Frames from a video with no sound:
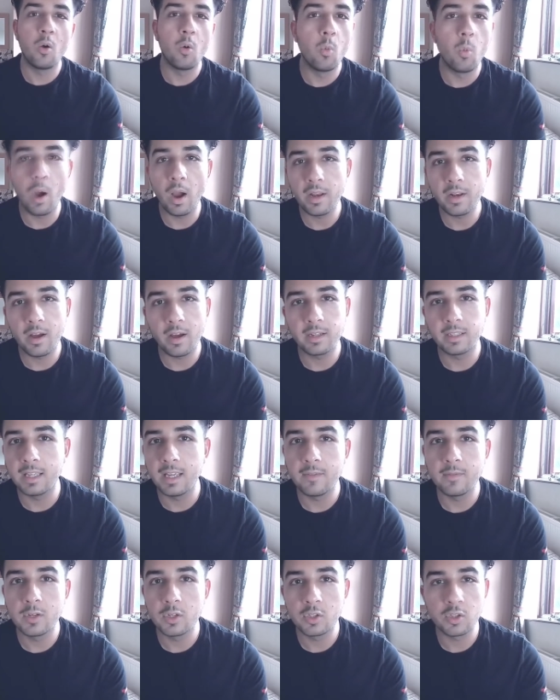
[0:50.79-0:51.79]
why not
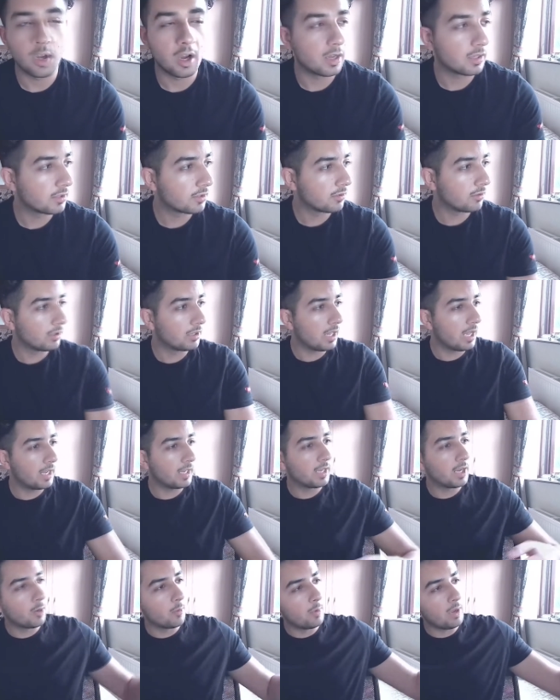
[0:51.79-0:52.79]
give it a shot? So
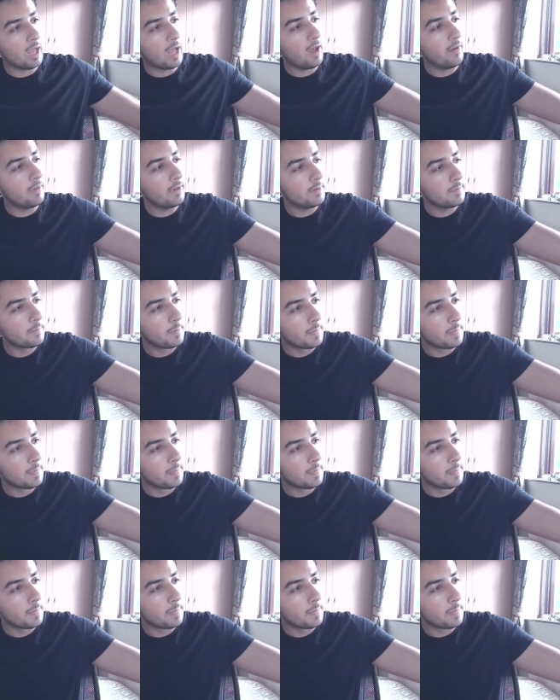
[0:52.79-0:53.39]
like, here we have it,